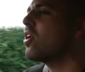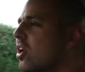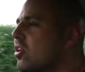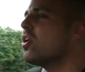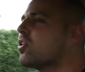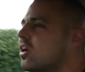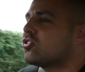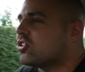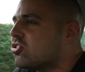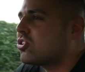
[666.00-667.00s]
like a go-kart,
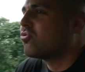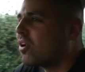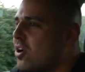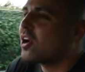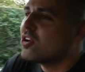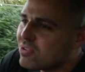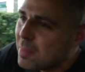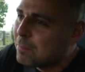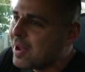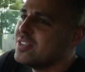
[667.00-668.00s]
sticks to the road, goes
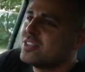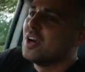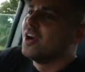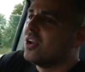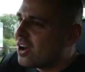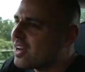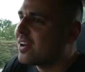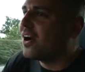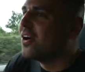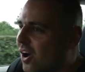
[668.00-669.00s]
around bends like a
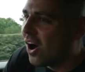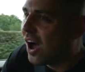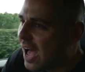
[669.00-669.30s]
go-kart.